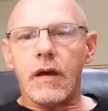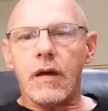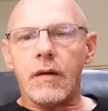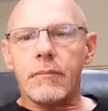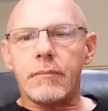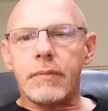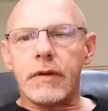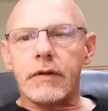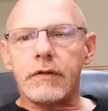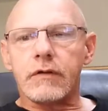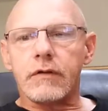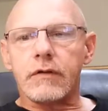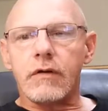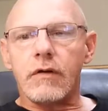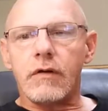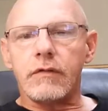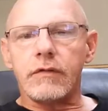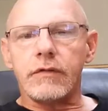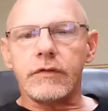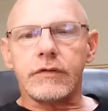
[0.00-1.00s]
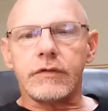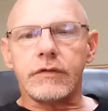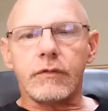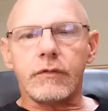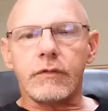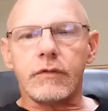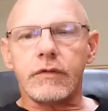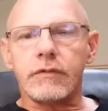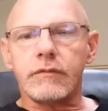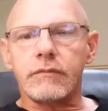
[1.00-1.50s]
Patriot colonists
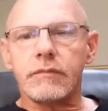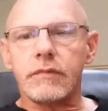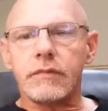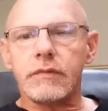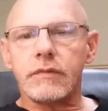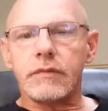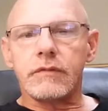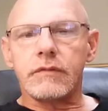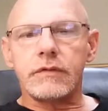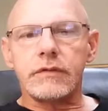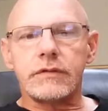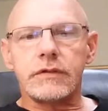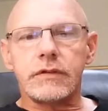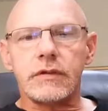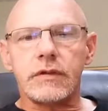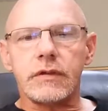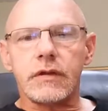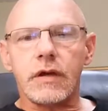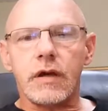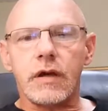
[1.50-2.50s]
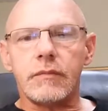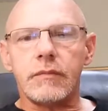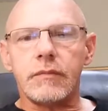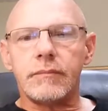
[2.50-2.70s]
will increasingly common.